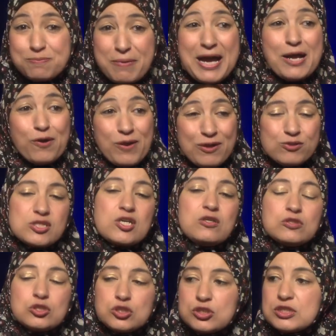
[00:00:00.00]
backgrounds,
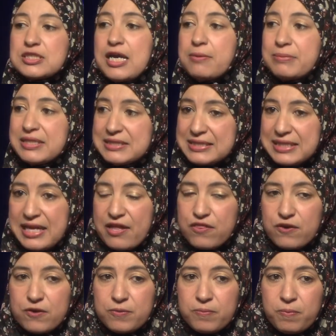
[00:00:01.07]
cultures coming together.